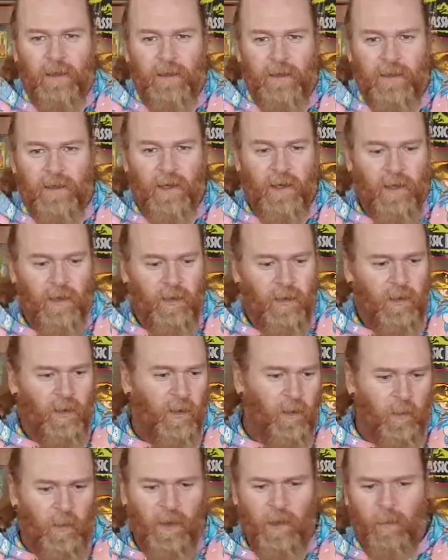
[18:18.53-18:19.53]
So
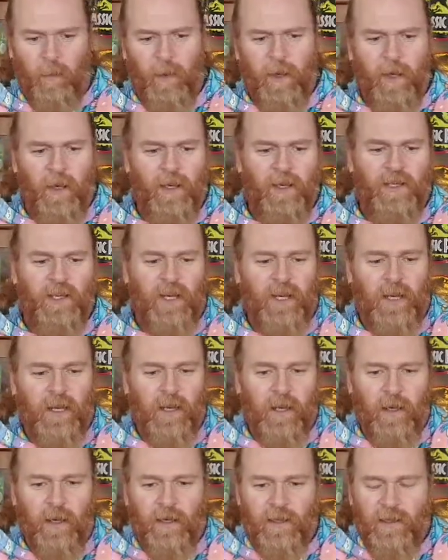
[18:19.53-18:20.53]
when I went at the chicken
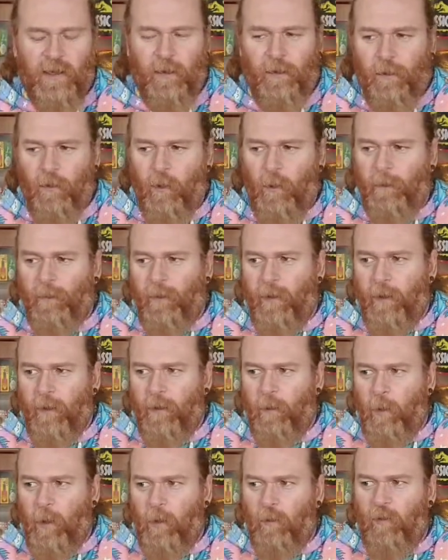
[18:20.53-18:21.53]
nuggets, I thought that
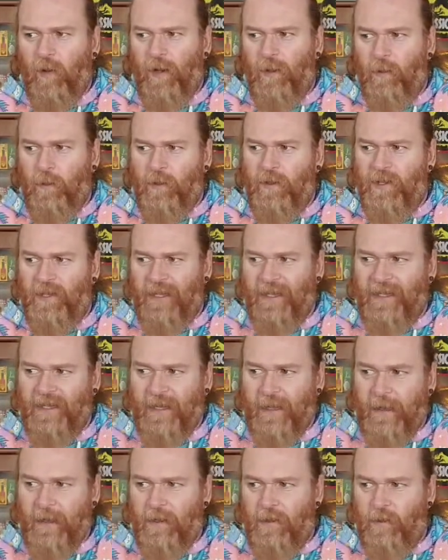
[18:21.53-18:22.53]
the world record was
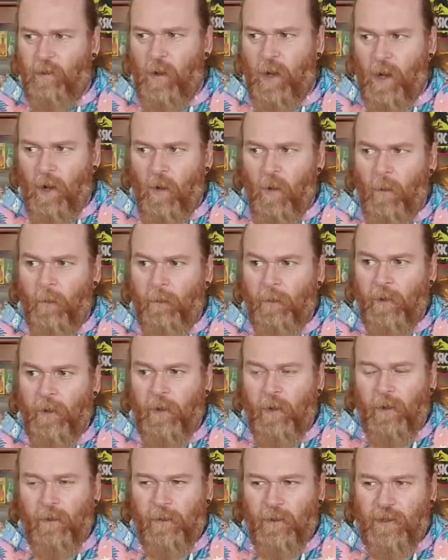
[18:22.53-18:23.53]
16 as well
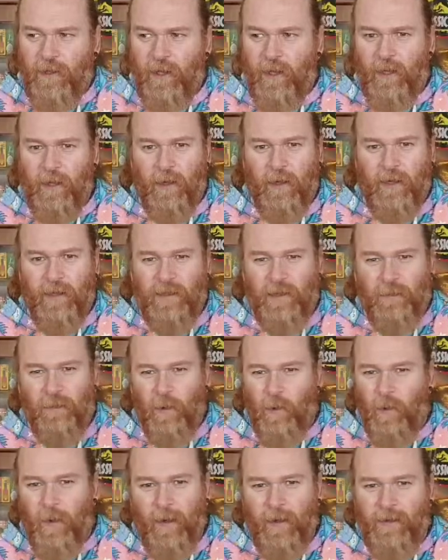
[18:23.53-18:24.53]
for chicken nuggets. And I
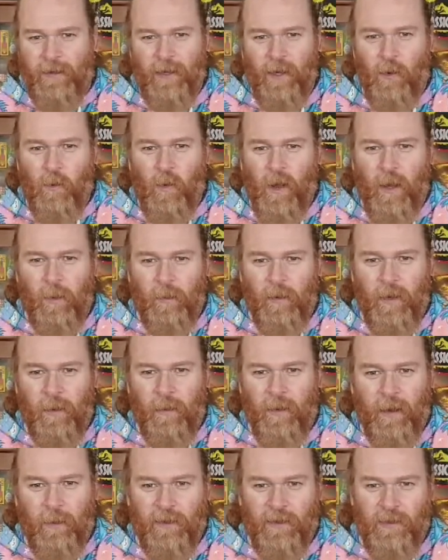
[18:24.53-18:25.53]
thought, there's no way I'm going to
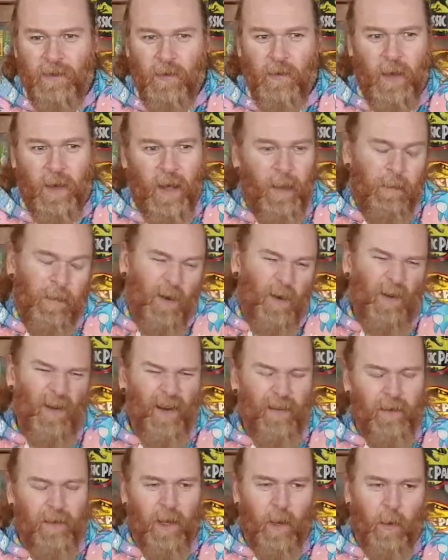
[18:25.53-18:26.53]
be able to do that, but I'm
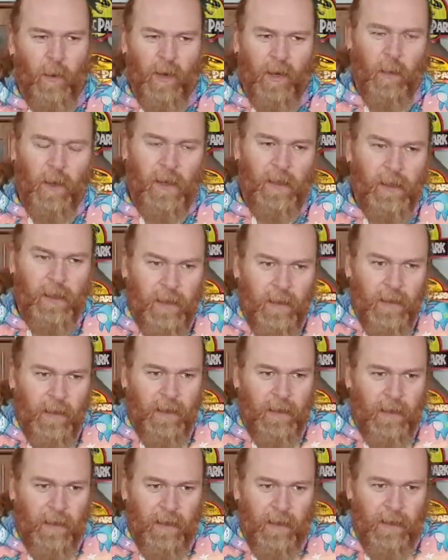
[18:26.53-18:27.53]
going to have a go anyway.
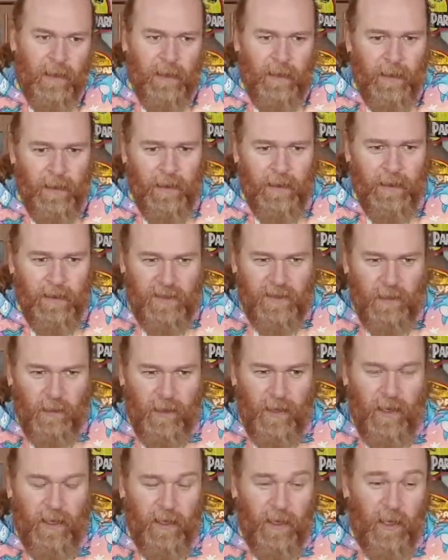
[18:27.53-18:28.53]
And so
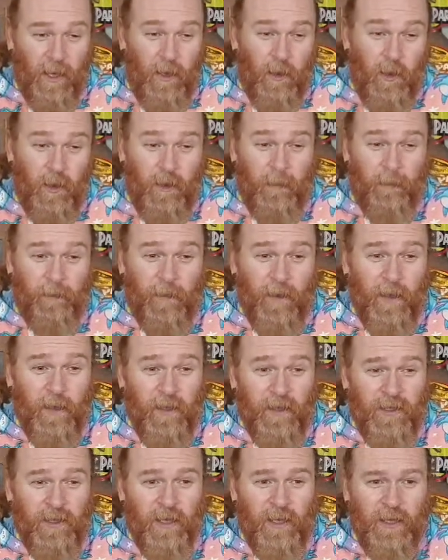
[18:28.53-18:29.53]
I had a go,
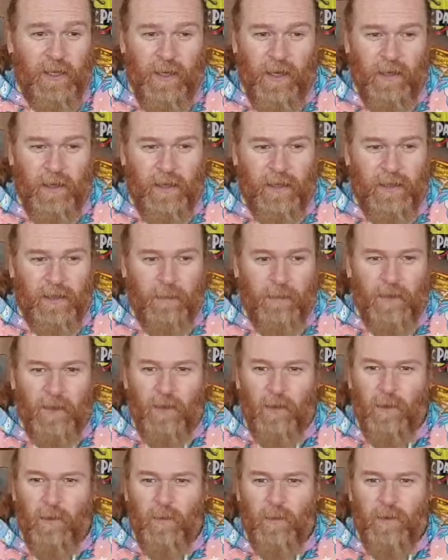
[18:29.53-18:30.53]
and the chicken nuggets in
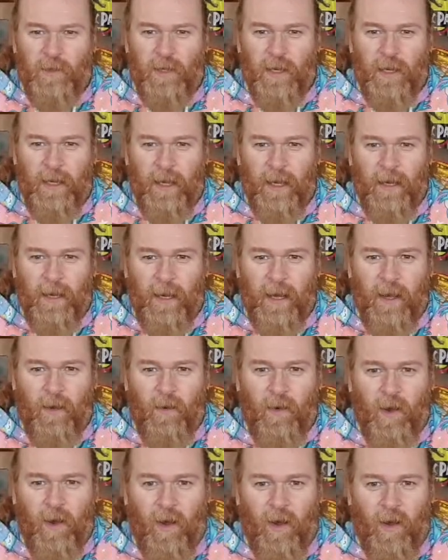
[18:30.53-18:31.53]
McDonald's that you get
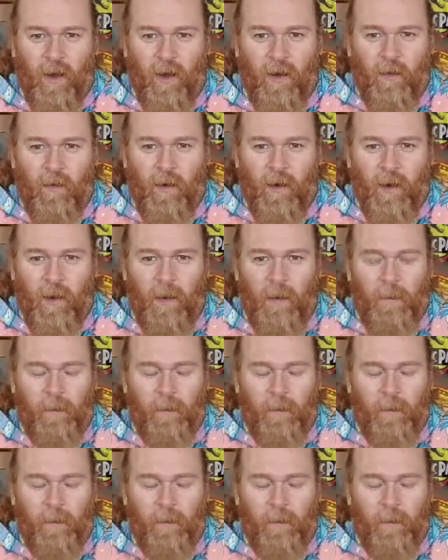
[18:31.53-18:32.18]
now are